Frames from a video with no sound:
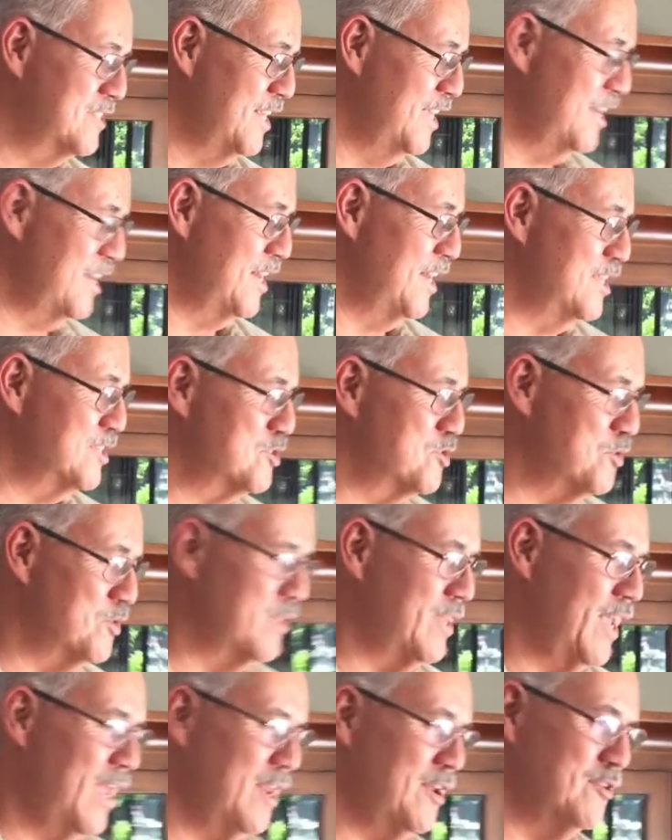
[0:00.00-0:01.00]
sliding glass
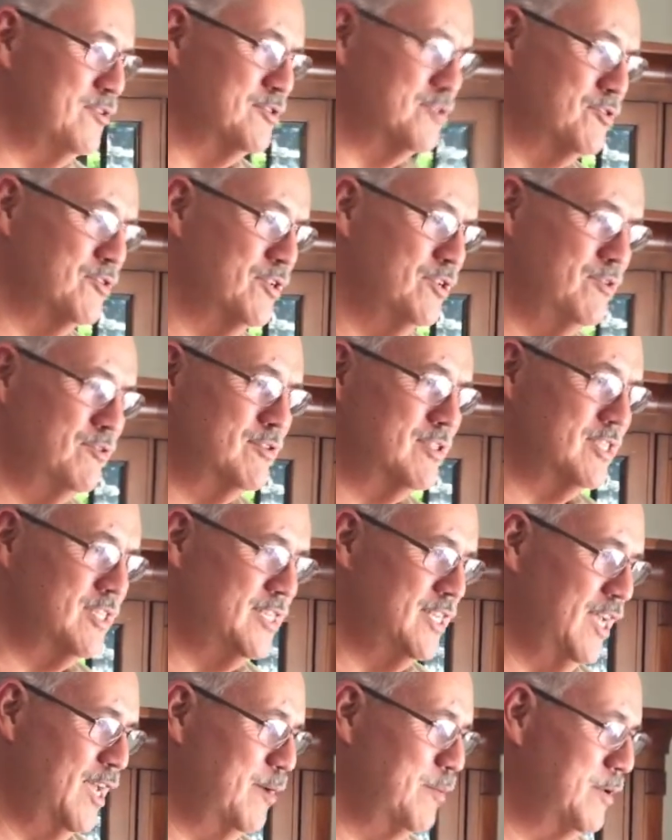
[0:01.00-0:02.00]
door handles are loose and
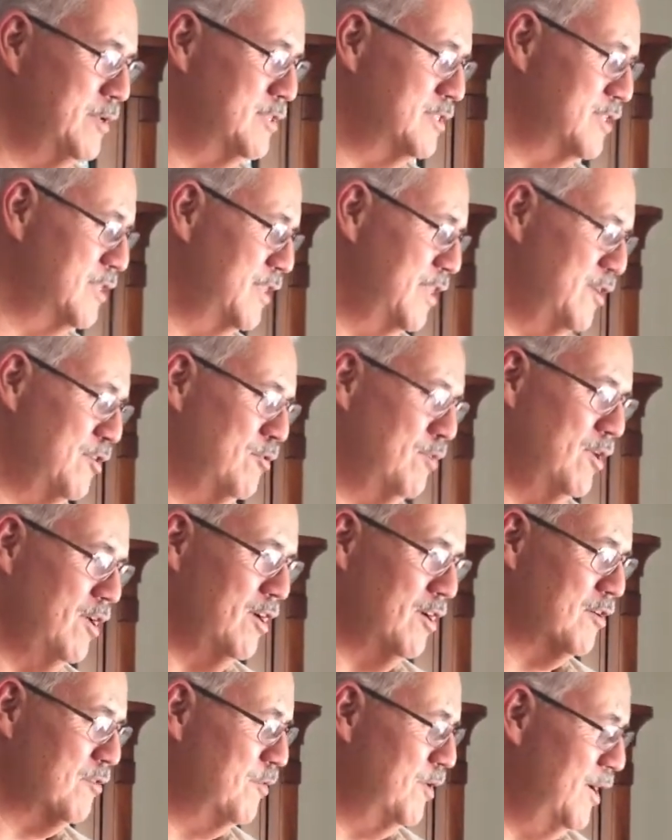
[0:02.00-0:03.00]
damaged, and they don't
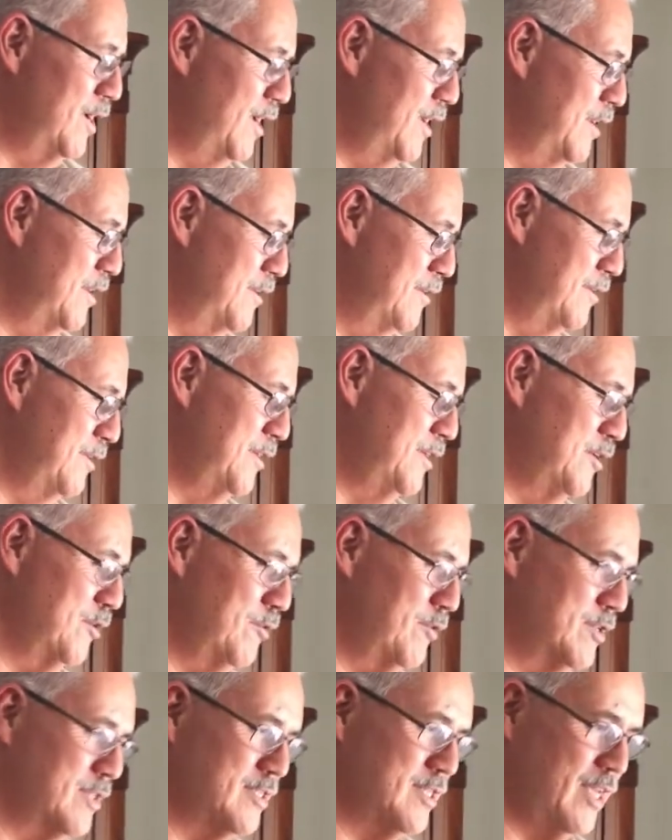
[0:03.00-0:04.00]
lock right, and you
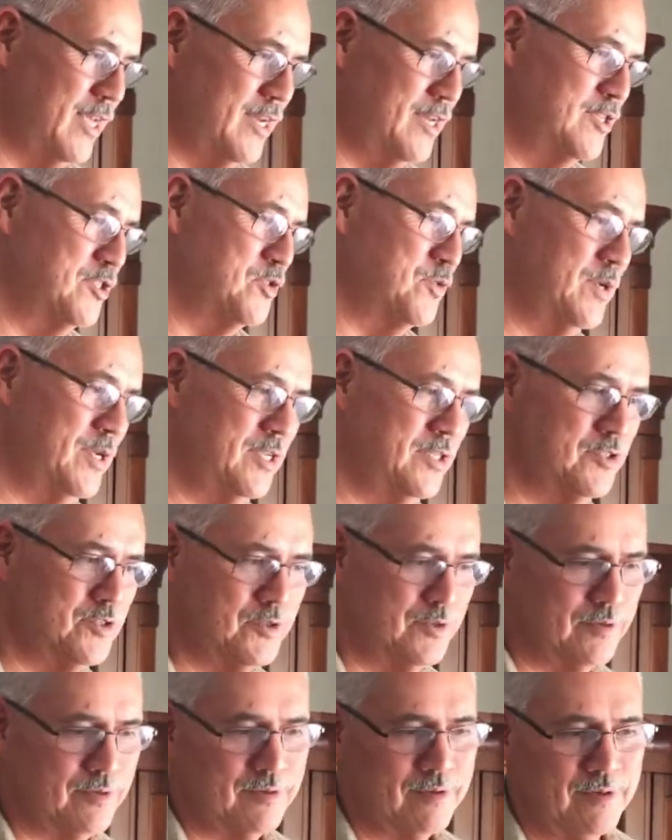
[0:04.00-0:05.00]
know the sliding screens
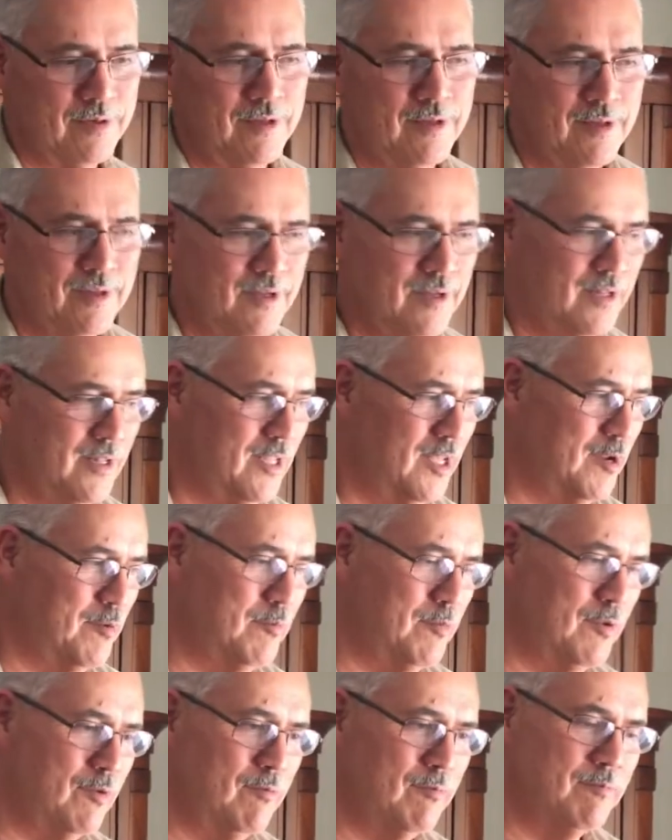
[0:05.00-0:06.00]
a lot
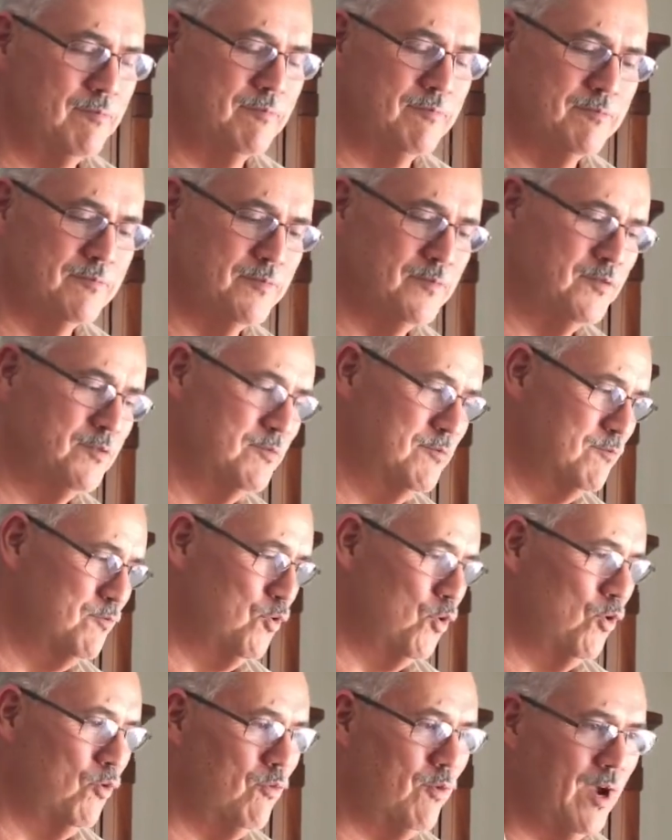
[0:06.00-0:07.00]
of them don't
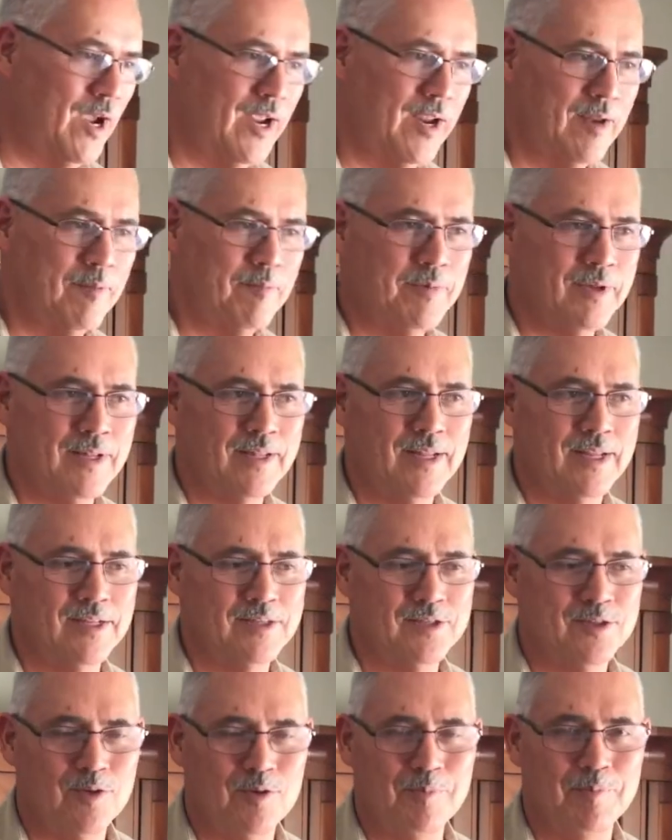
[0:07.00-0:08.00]
roll right, but
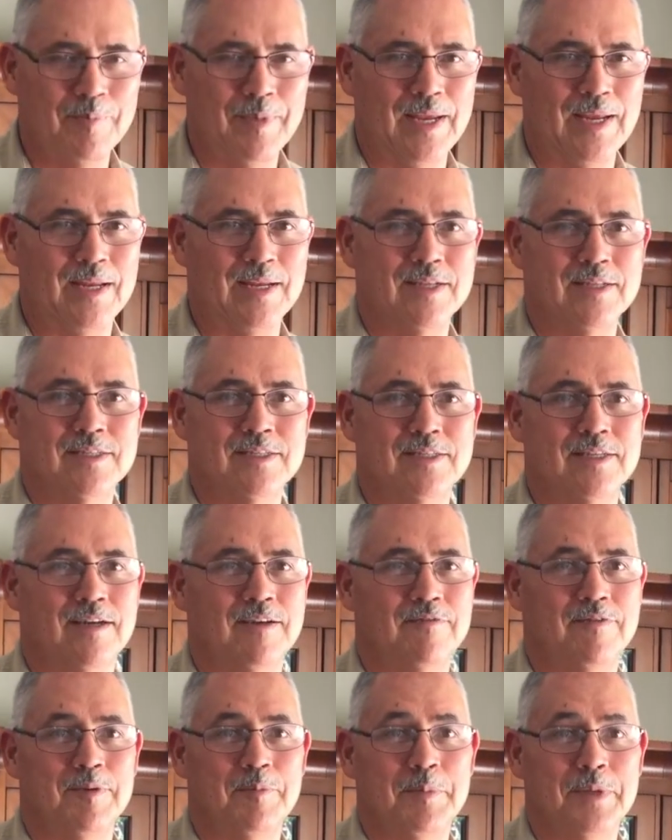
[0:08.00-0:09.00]
that's all maintenance
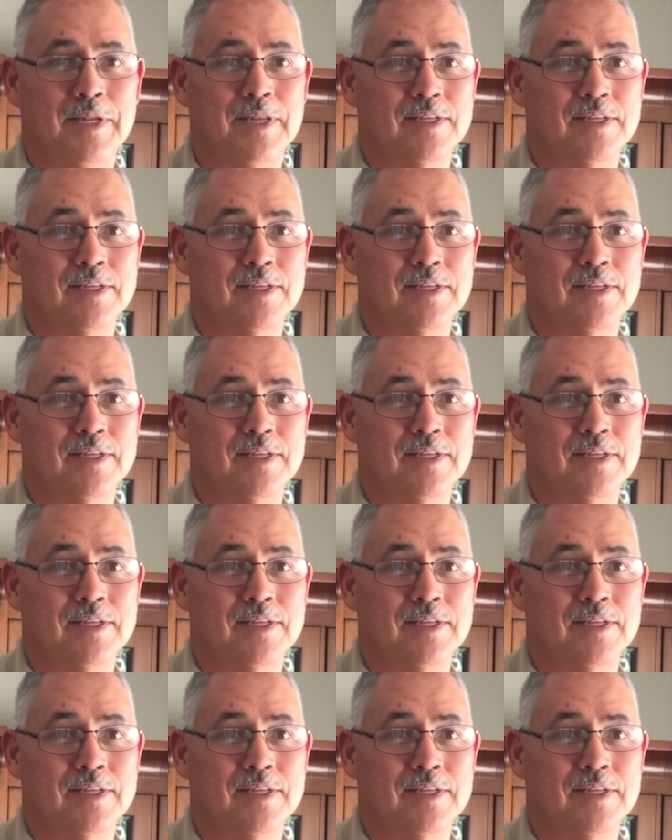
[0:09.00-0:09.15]
stuff. I mean,